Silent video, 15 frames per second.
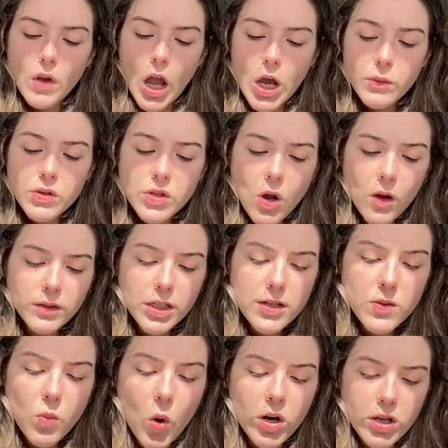and resolved that
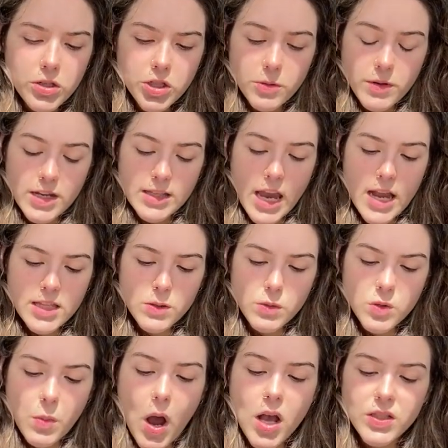his mourning should be as handsome
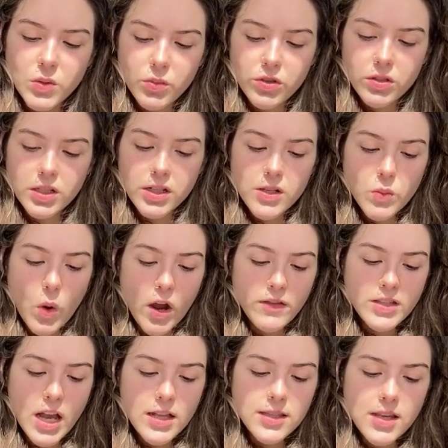as possible, and his wife
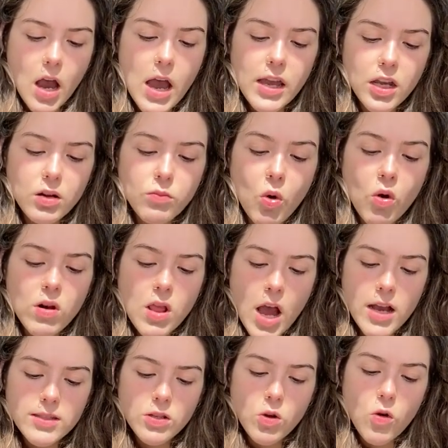sat sighing and
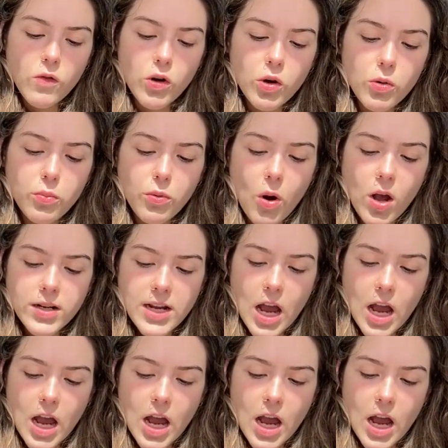moralizing over her broad